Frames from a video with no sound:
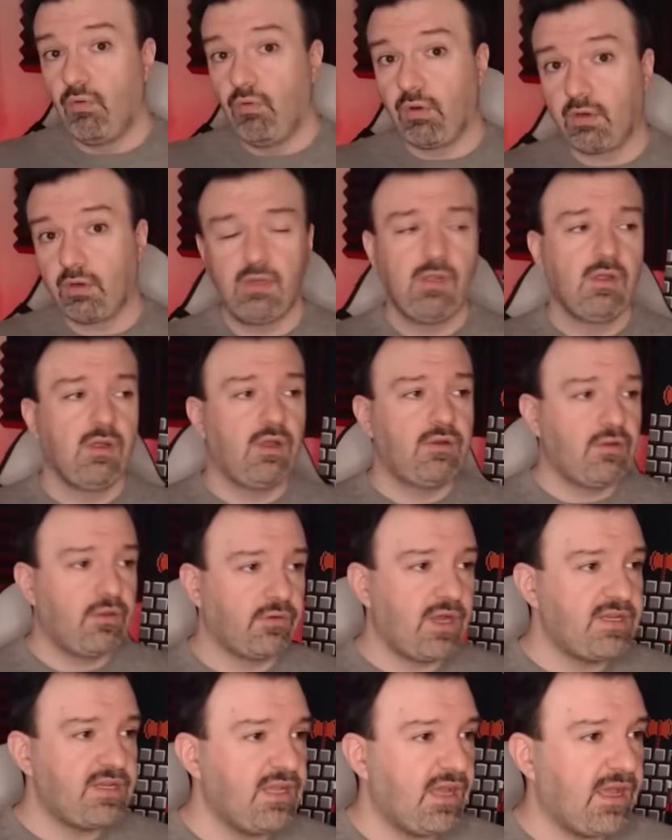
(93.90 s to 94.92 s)
Or
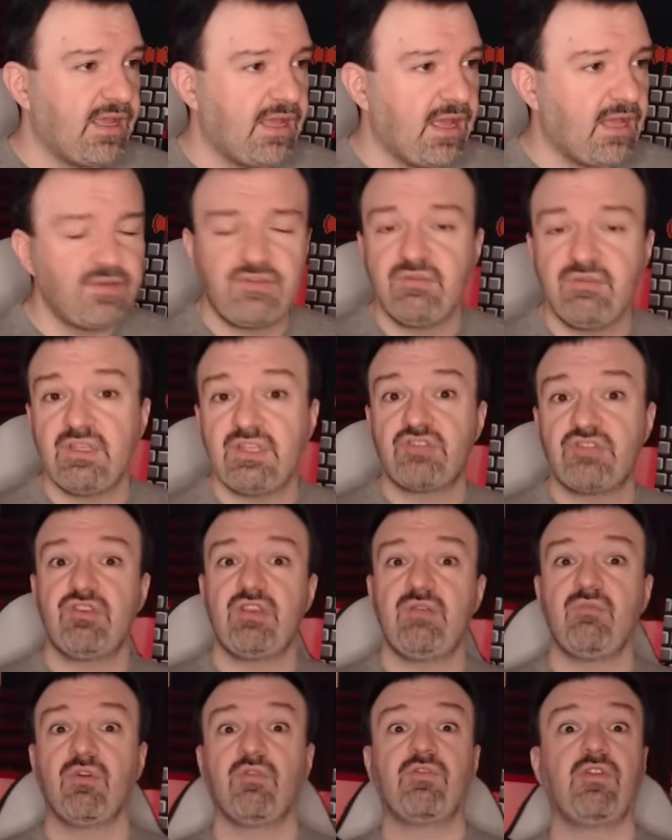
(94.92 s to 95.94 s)
another idea I had is doing a
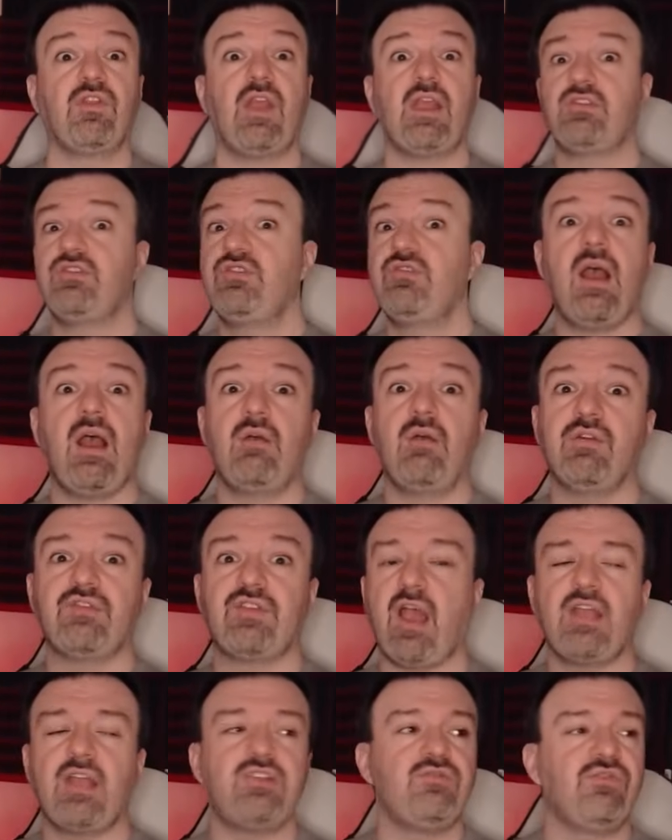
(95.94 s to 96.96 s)
stream where for like two
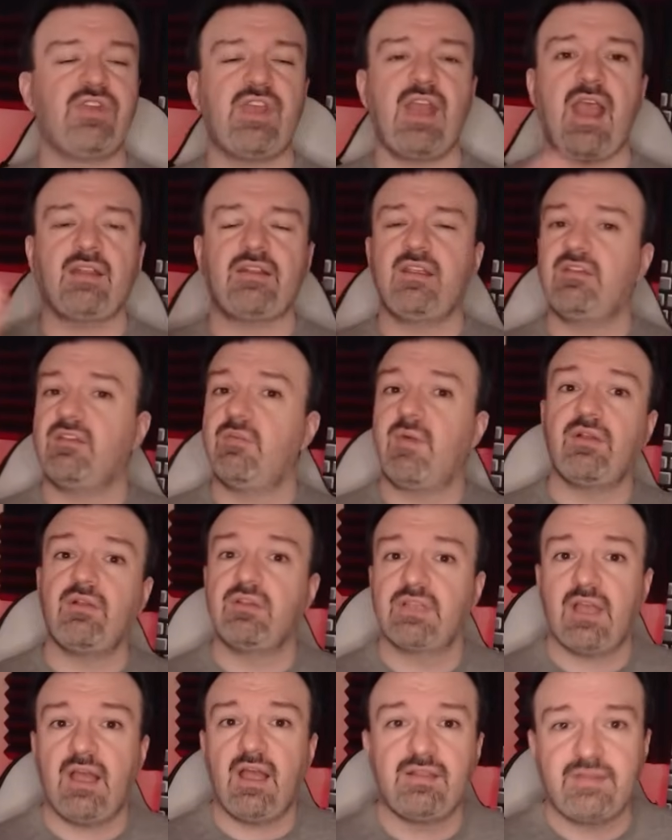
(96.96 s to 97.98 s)
hours I do reacting to my
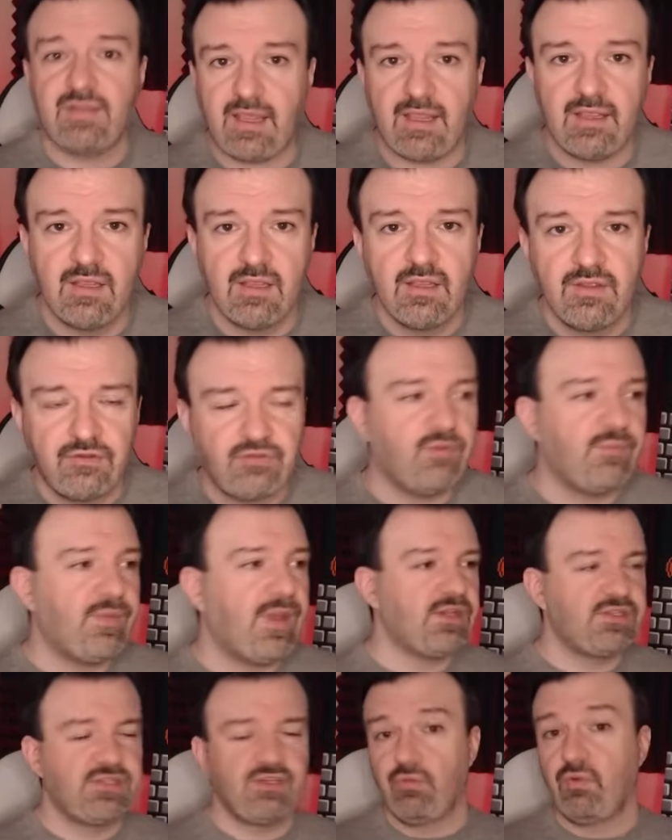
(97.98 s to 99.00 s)
old content. So
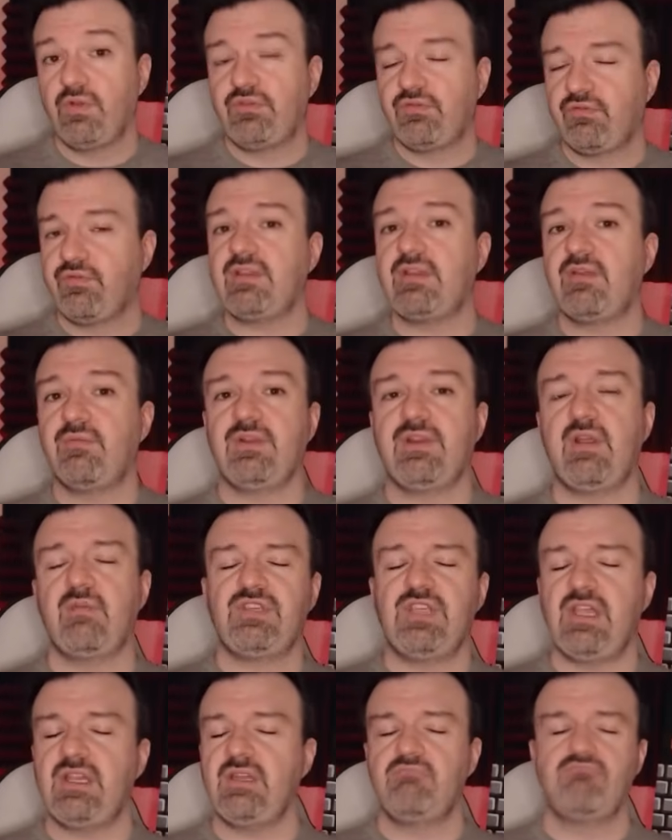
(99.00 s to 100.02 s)
imagine once Red Dead
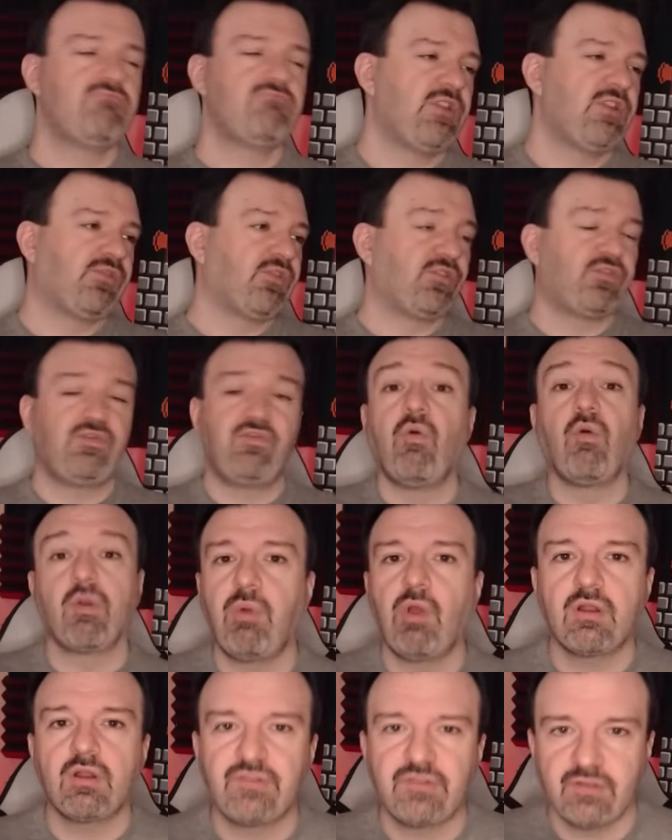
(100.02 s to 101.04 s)
Redemption, the first
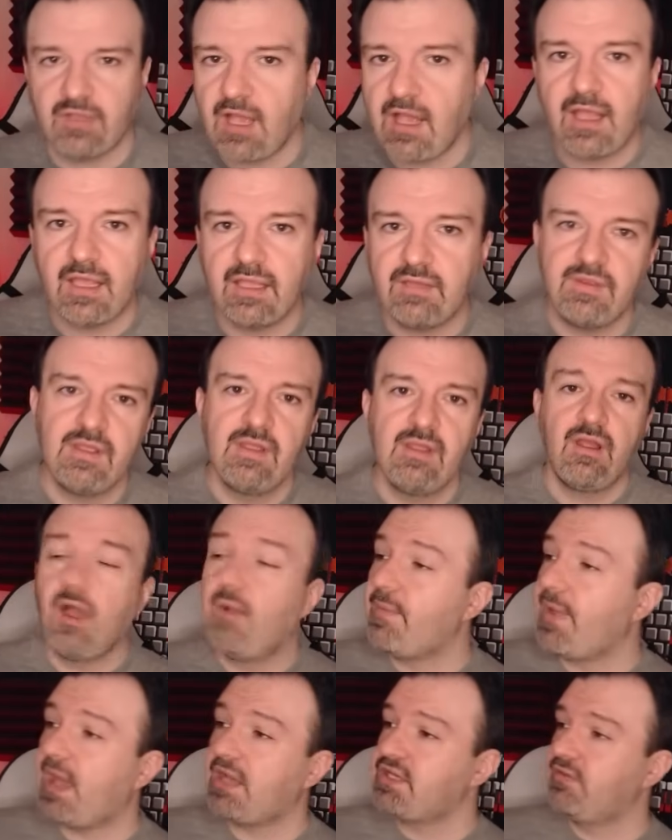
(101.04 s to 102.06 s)
four parts are live.
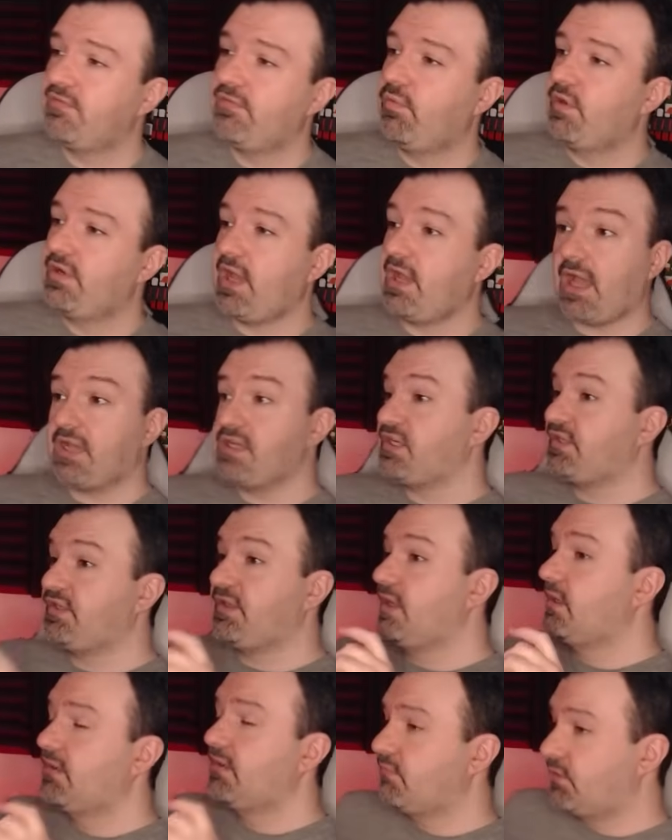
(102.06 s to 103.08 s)
Imagine if one night I
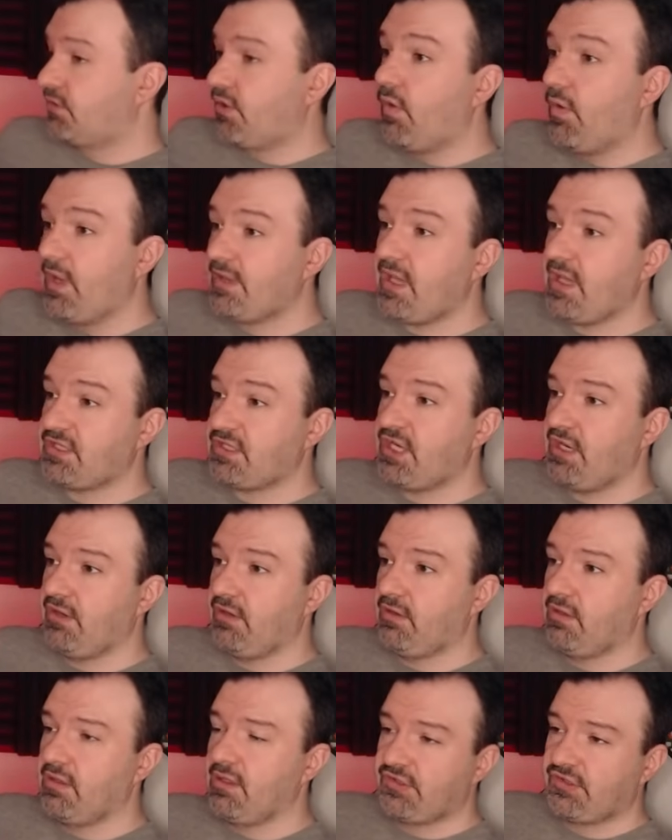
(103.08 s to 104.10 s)
just go on that
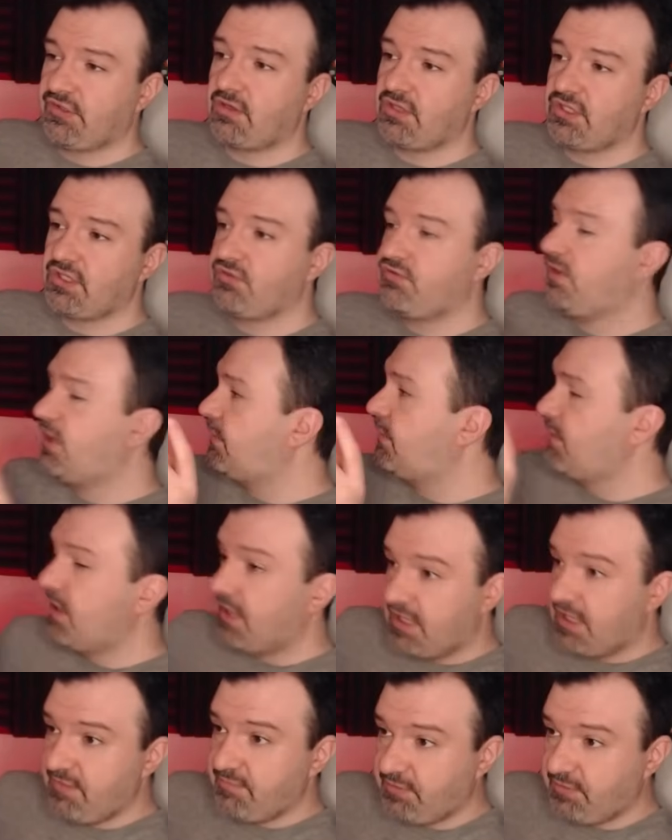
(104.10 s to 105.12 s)
channel, start a
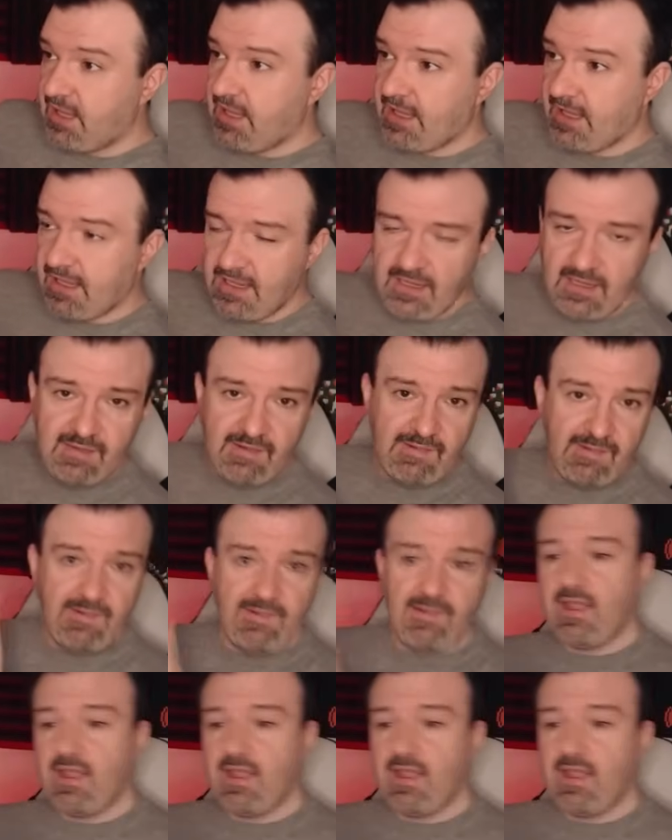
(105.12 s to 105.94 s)
stream, hit play,